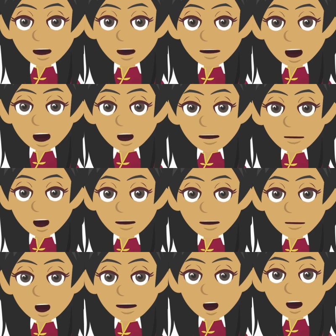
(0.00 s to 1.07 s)
of roller
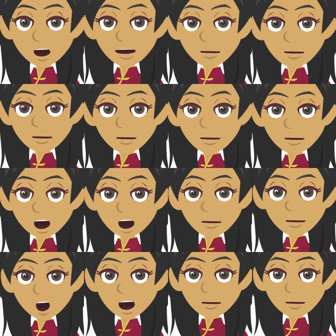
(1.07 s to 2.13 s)
coaster rides, which
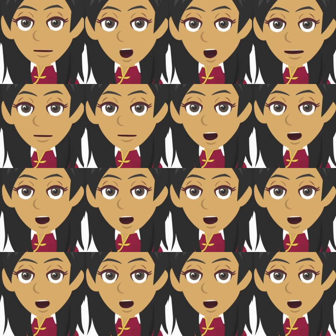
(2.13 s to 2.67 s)
translates to